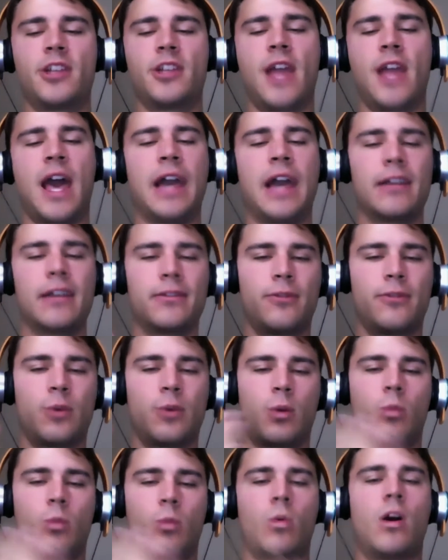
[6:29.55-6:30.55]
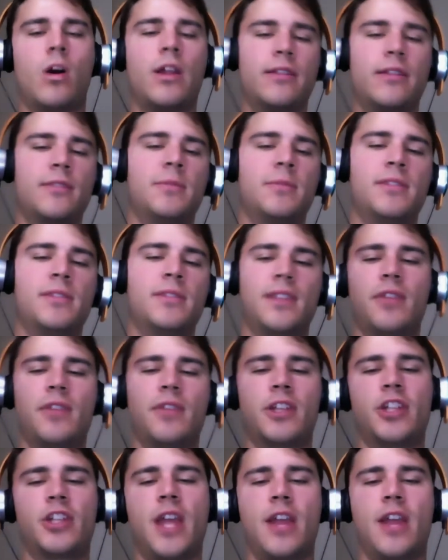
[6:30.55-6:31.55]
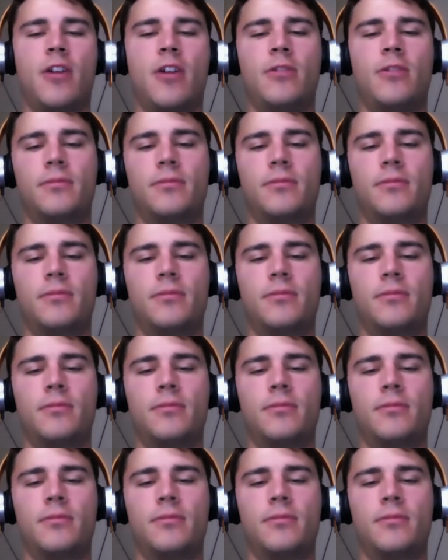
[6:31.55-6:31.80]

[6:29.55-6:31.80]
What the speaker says: hacks for one specific channel